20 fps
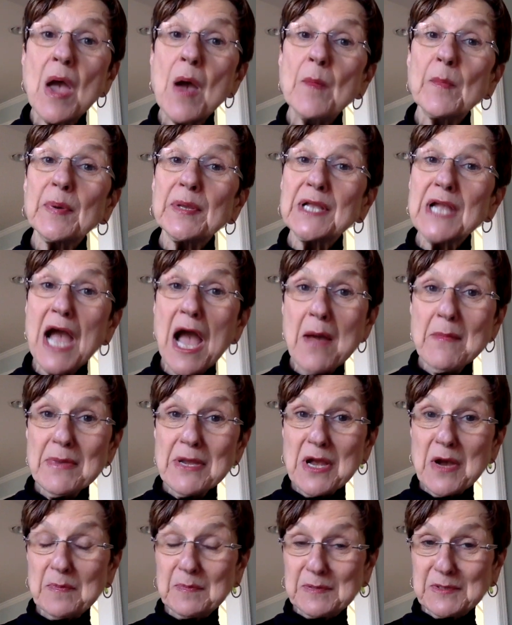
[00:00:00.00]
But
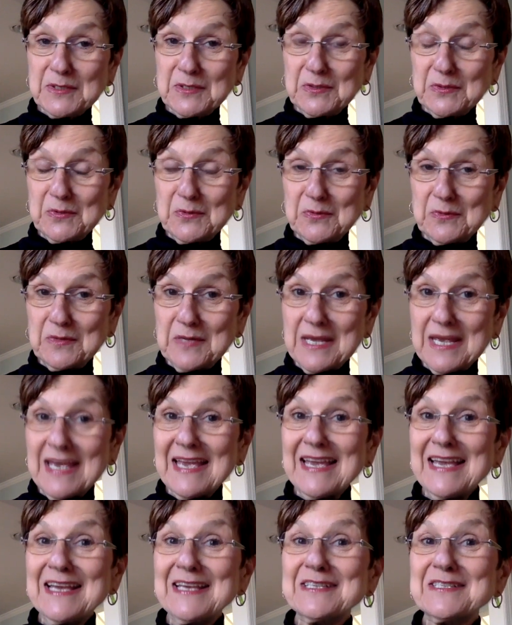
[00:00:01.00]
coming up soon
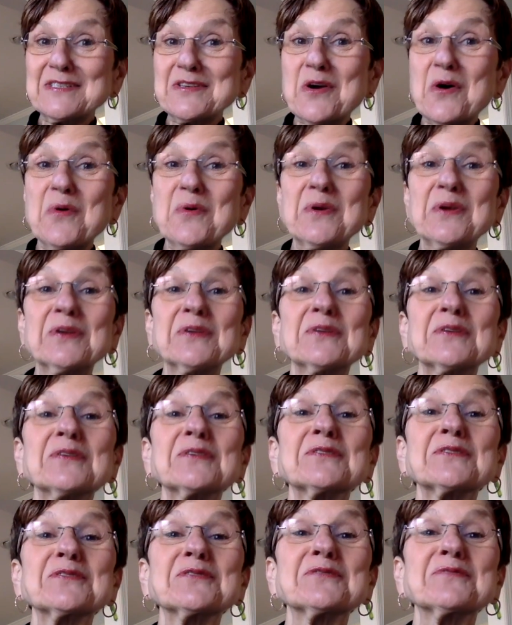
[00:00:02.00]
is going
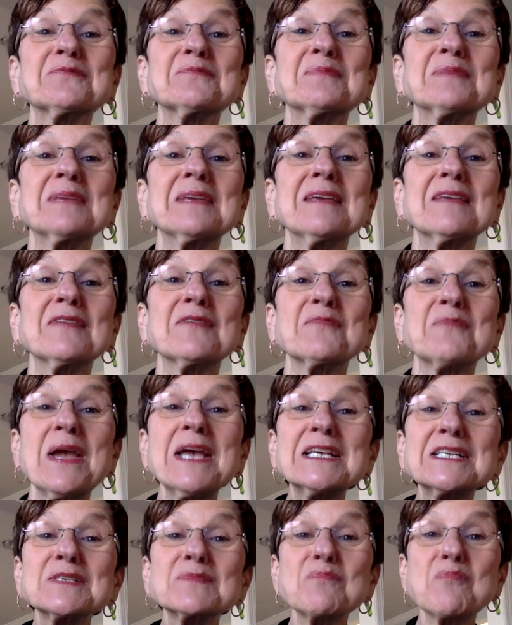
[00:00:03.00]
to be the
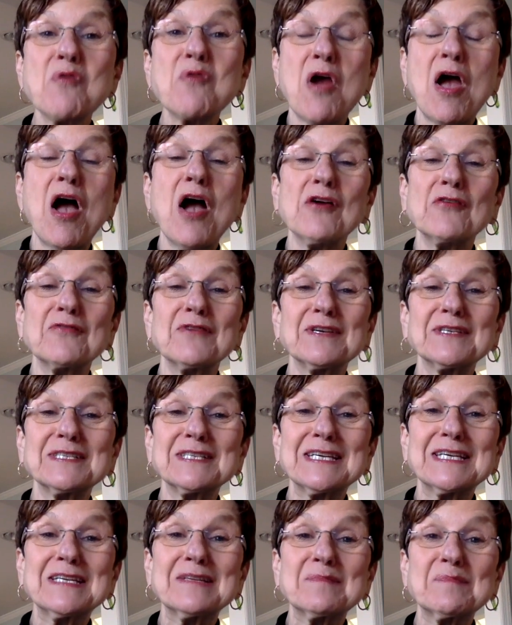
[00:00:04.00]
Rake's Progress
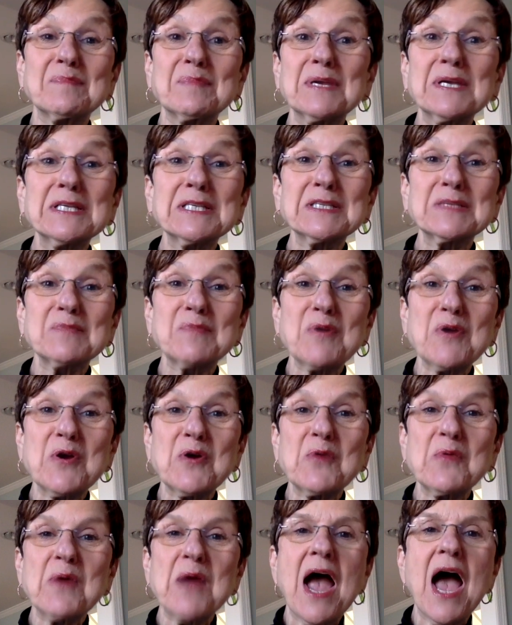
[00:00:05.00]
in Pittsburgh,
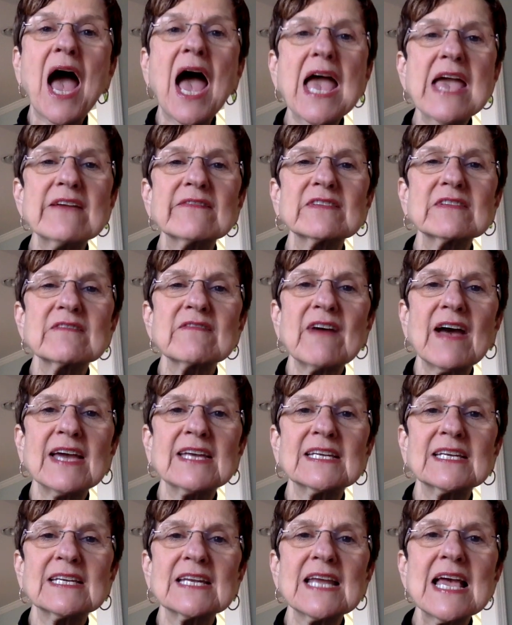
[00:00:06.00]
where I have
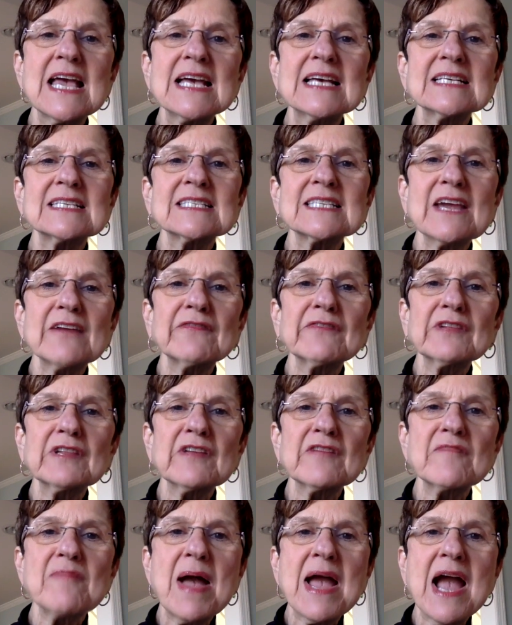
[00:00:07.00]
invited several
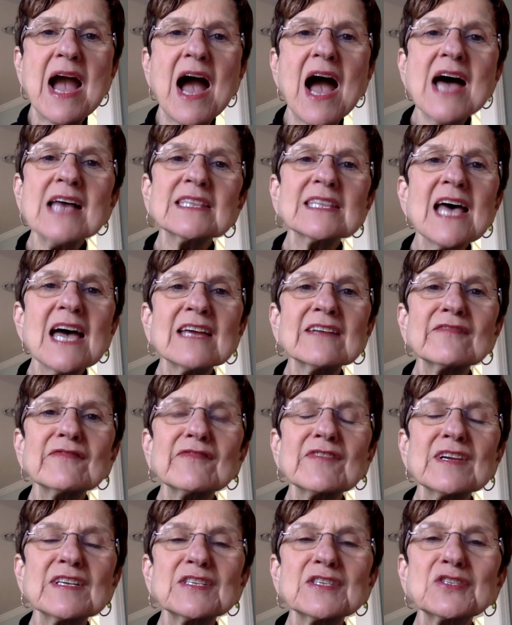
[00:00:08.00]
of my online
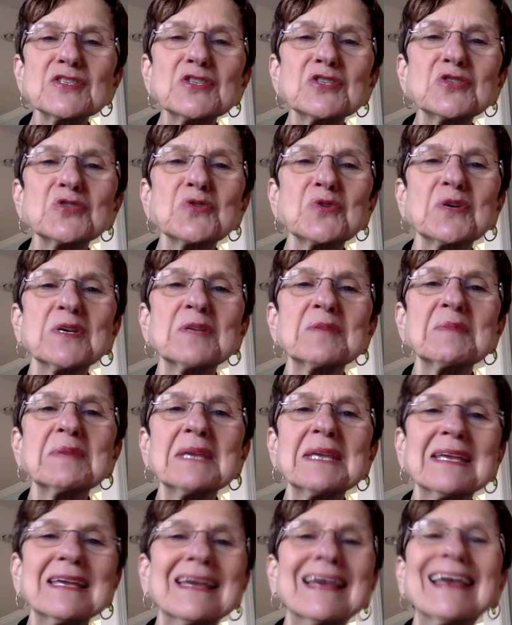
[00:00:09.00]
friends to join
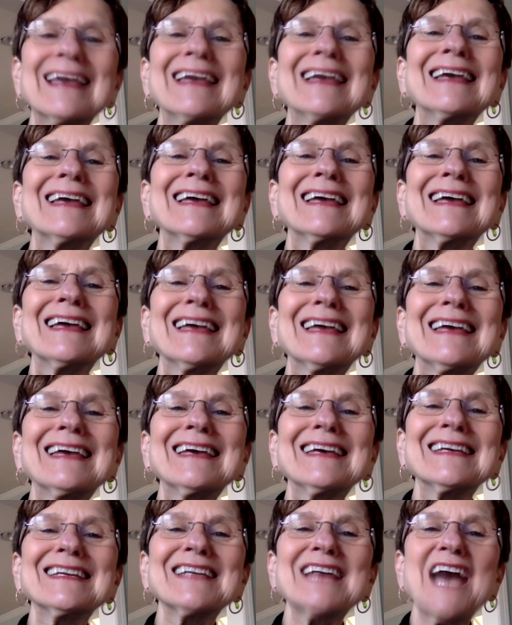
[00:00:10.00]
me
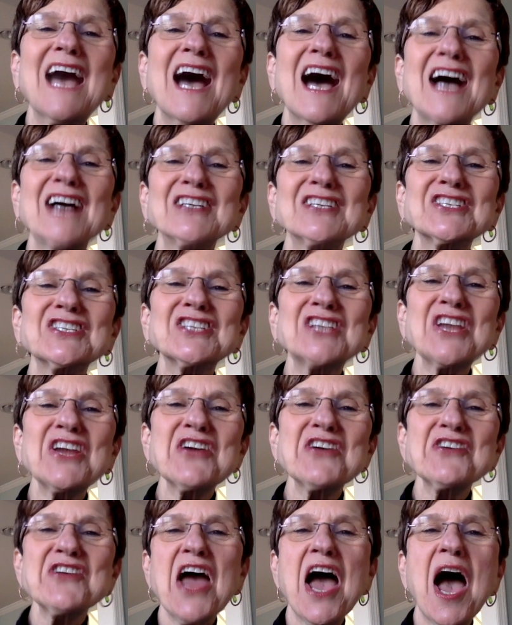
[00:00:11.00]
in a
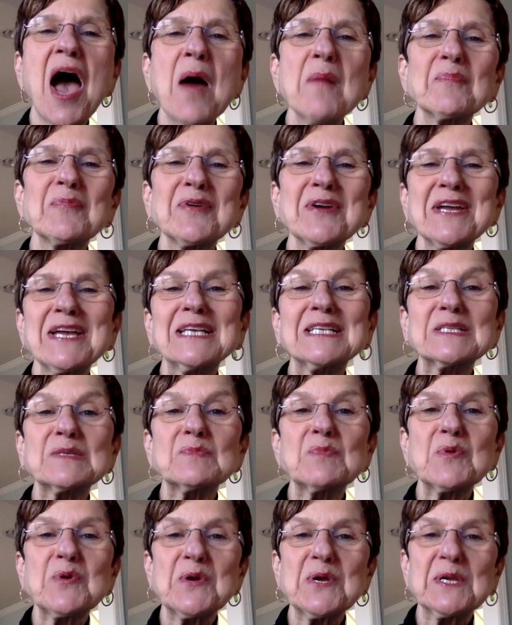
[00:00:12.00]
shared opera
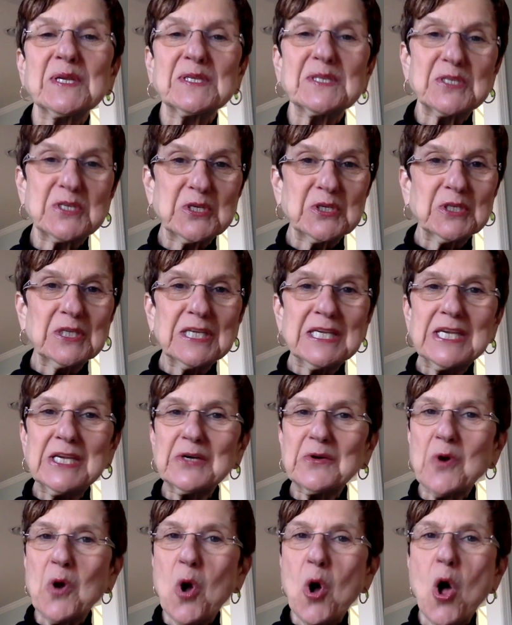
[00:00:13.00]
experience. You'll
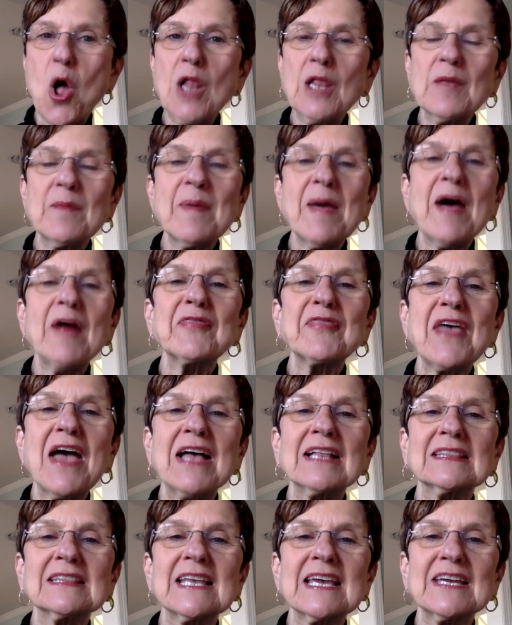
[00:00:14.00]
hear all about that
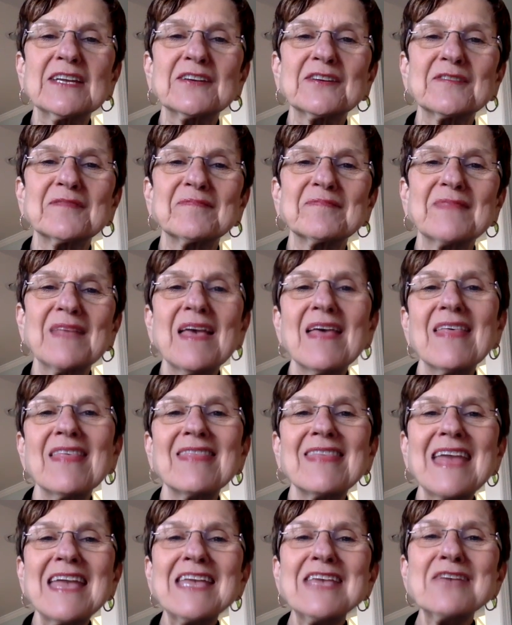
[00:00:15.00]
later.
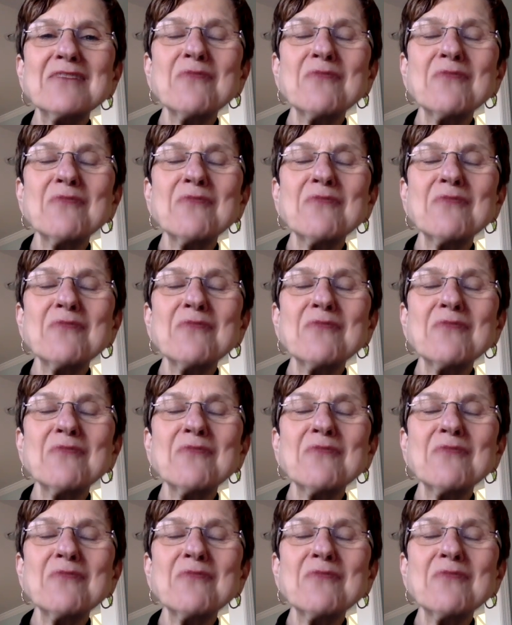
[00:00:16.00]
Thank you